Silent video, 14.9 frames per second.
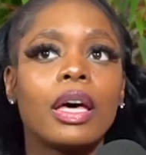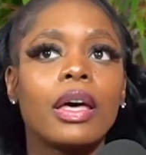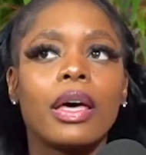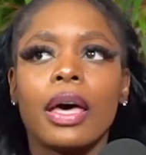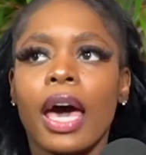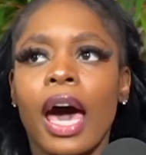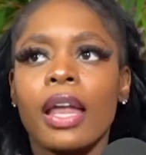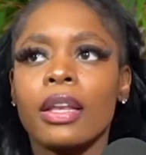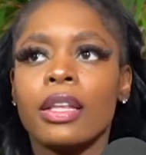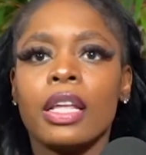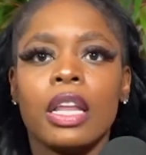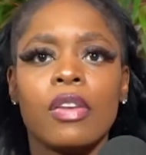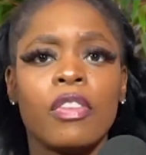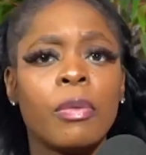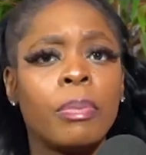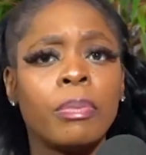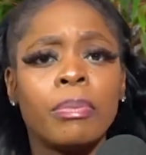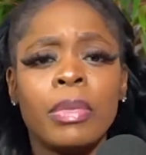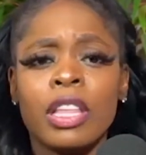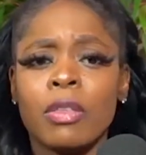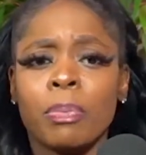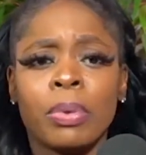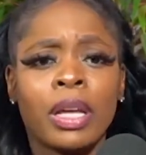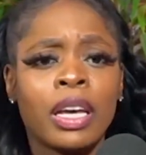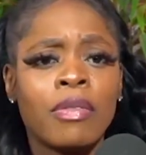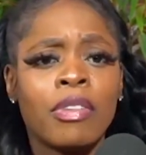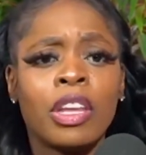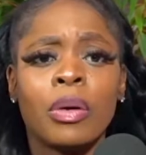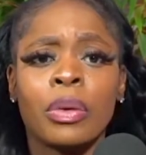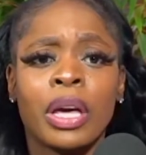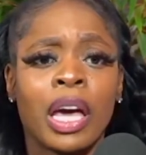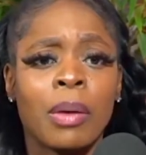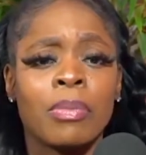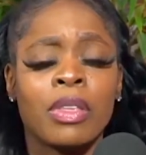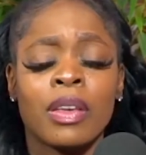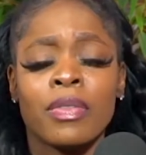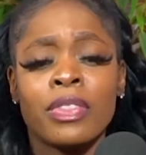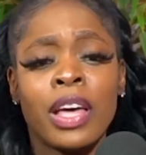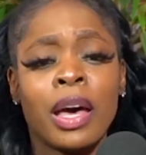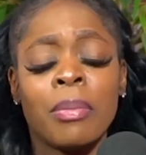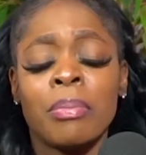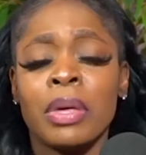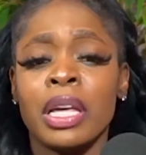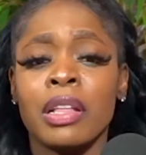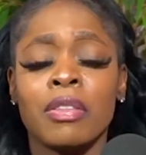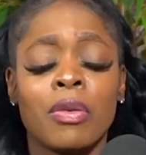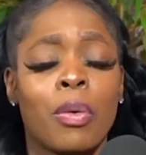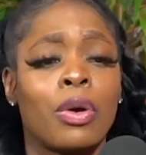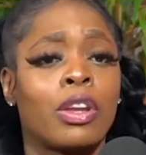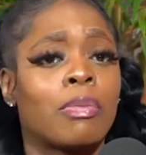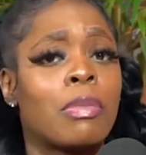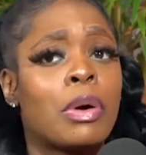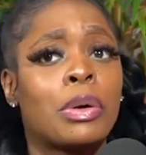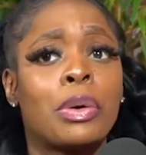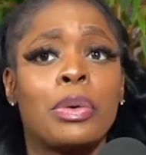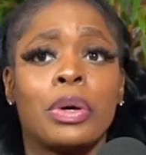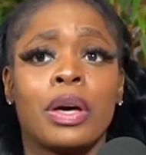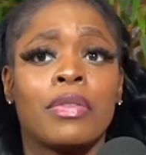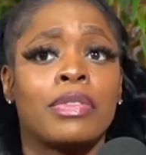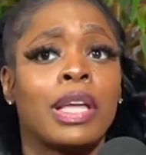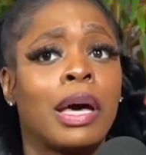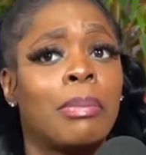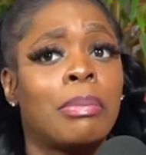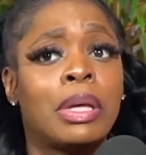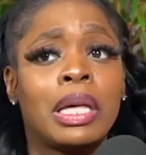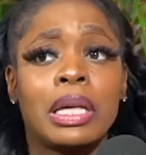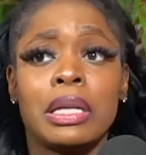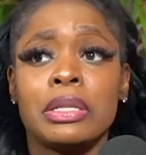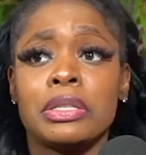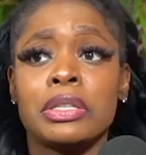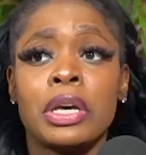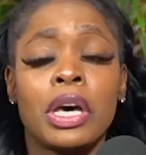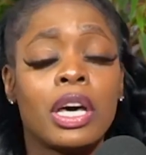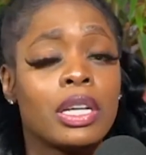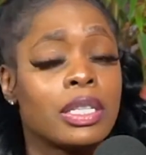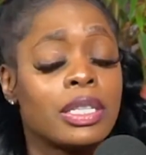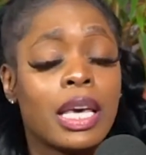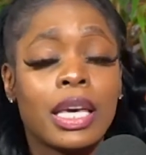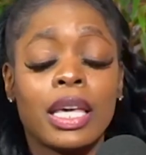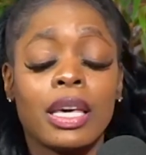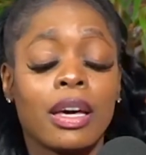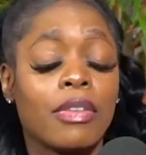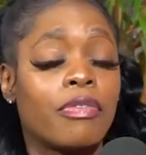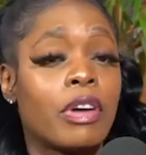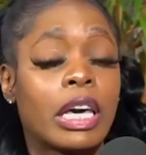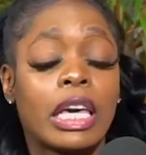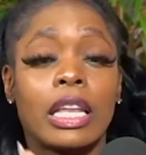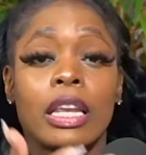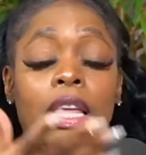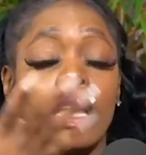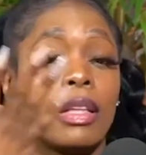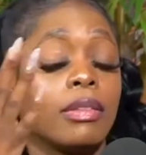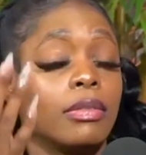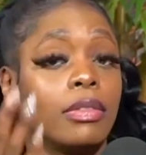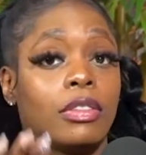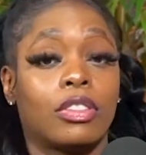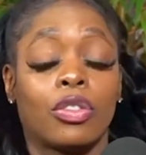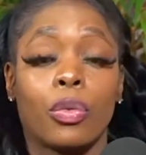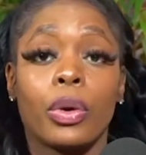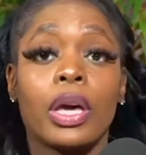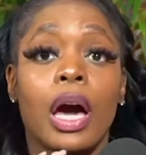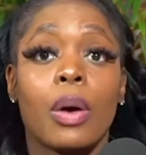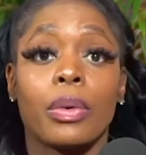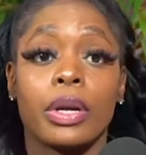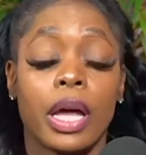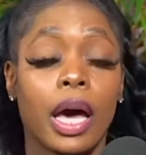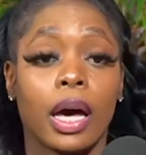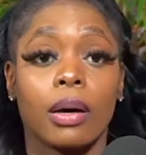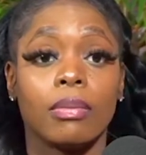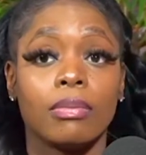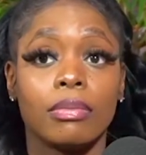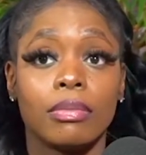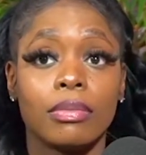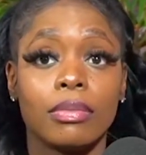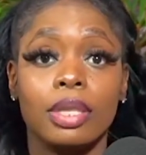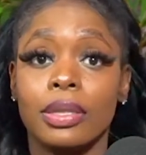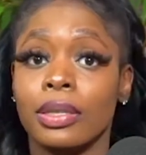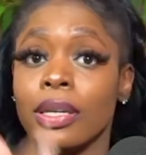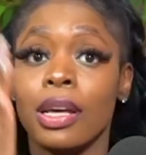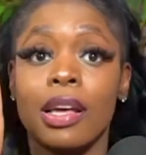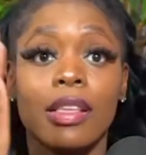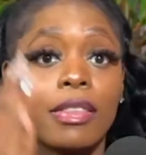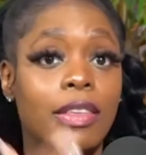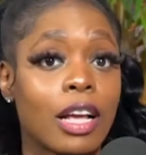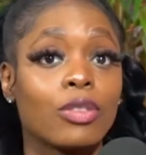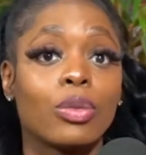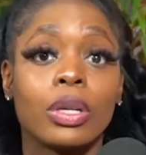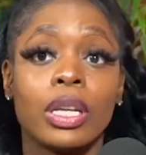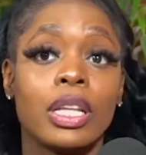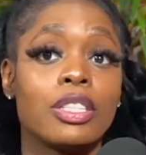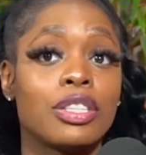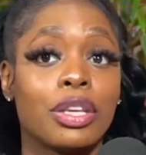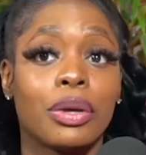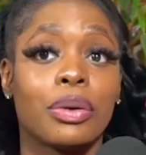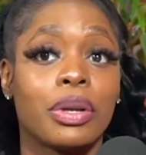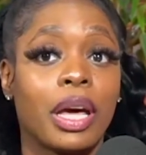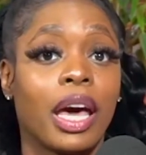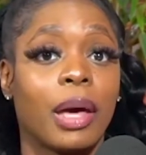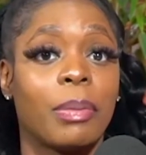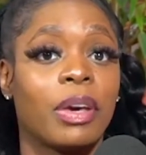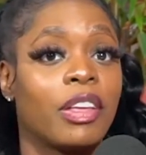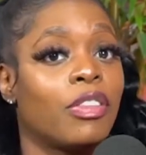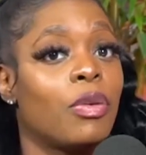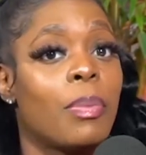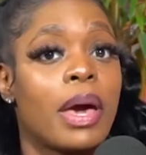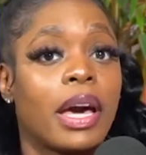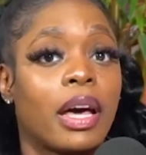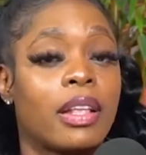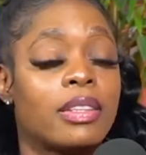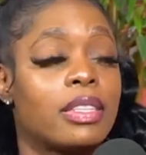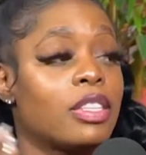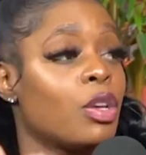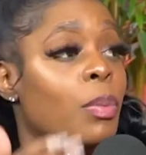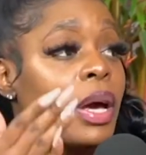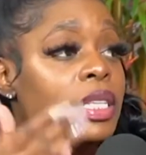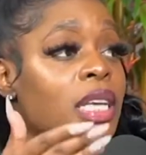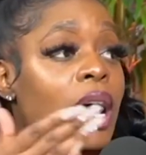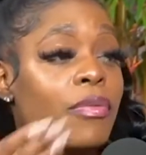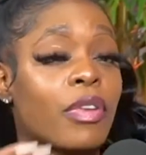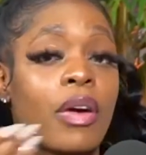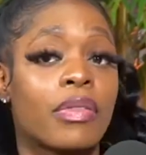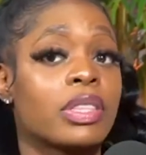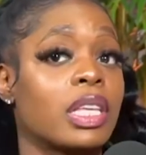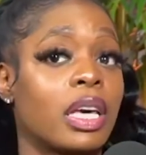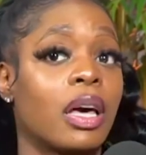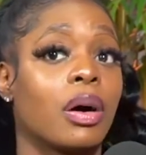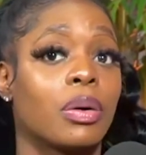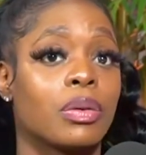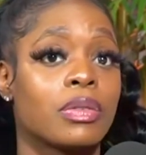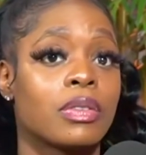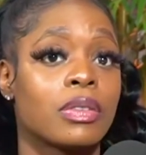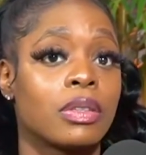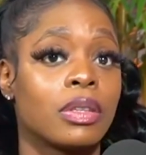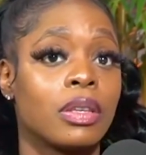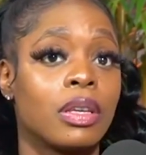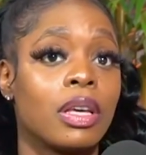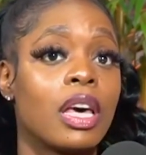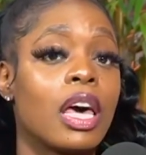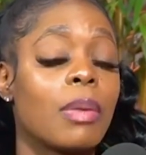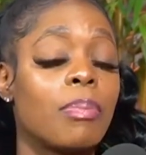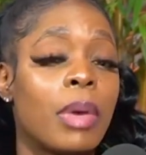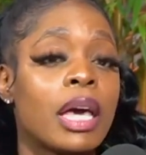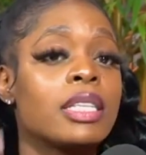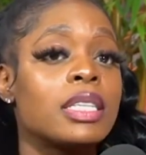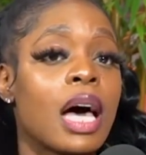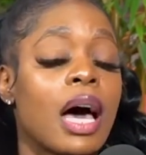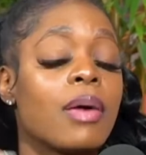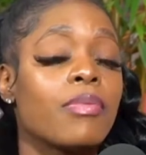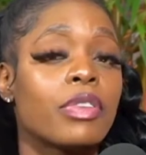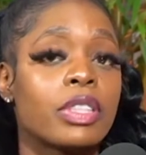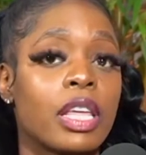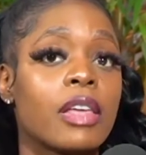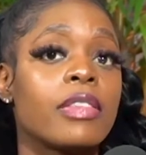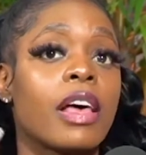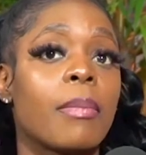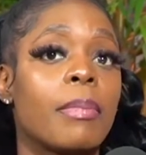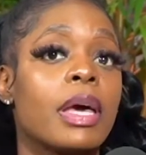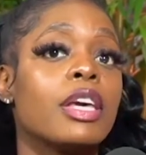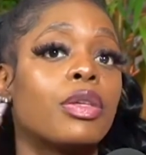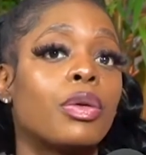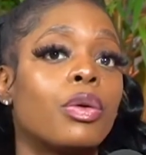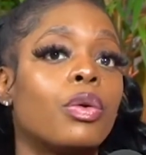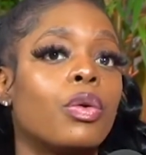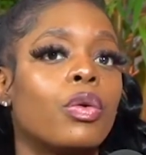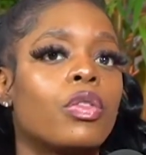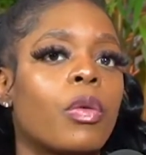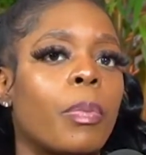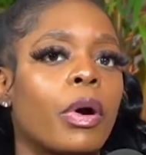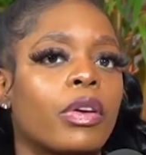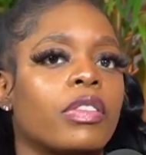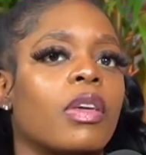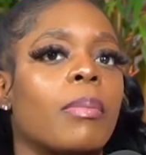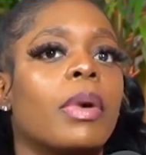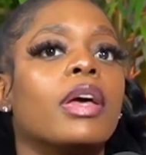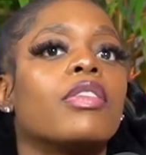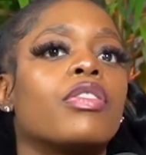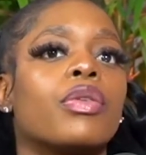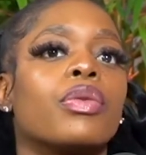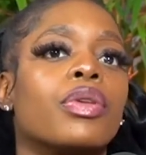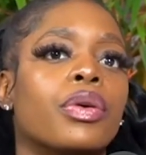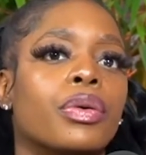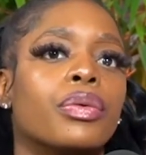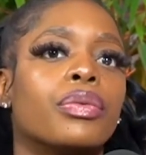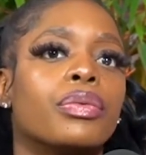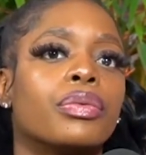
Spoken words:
add it in. If it means playing video games, if that means going to smoke hookah, if that means taking a fucking 3-hour nap, schedule it into your day because you make time for everything else. Make time for things that make you the person that makes you you.